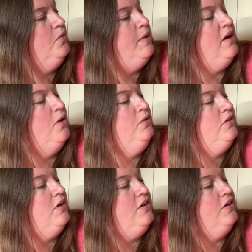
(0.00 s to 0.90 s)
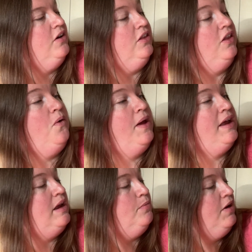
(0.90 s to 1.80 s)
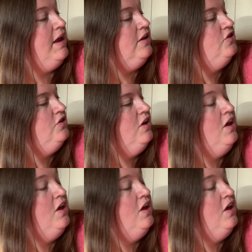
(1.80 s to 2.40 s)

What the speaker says: We coast under a low-hanging branch.